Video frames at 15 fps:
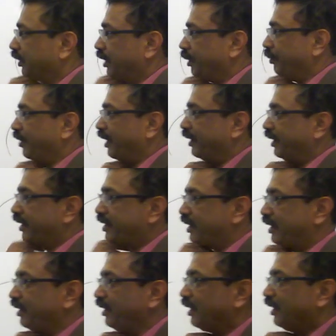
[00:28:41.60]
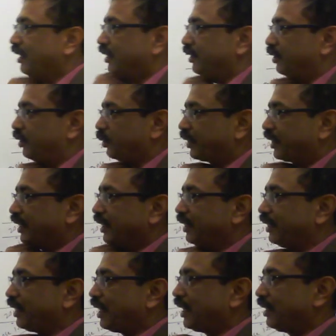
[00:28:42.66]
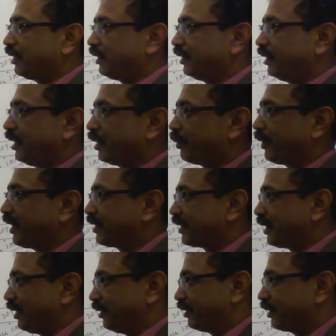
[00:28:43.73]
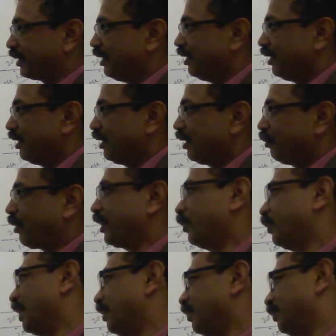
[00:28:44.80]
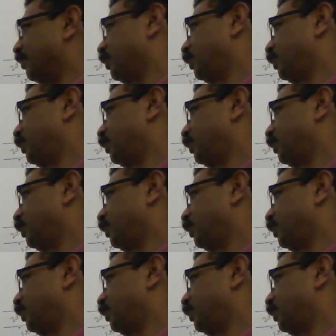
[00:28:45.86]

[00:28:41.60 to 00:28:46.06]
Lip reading: give radiation to kill the nearby cells. But you can